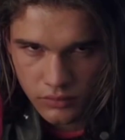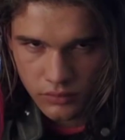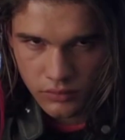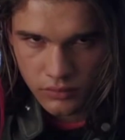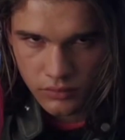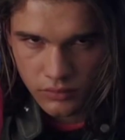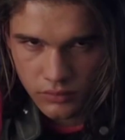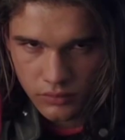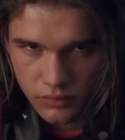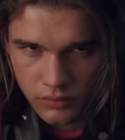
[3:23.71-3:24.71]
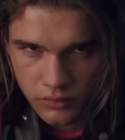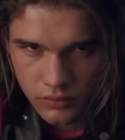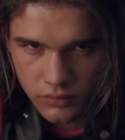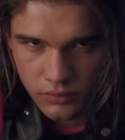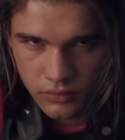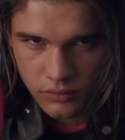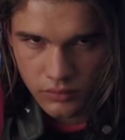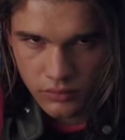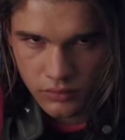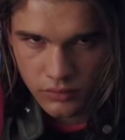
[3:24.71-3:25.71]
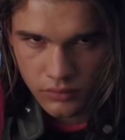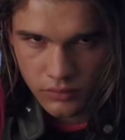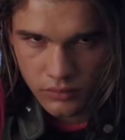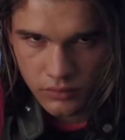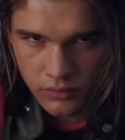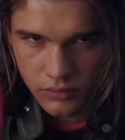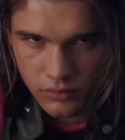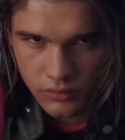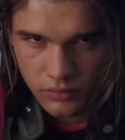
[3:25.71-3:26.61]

The person shown says nothing.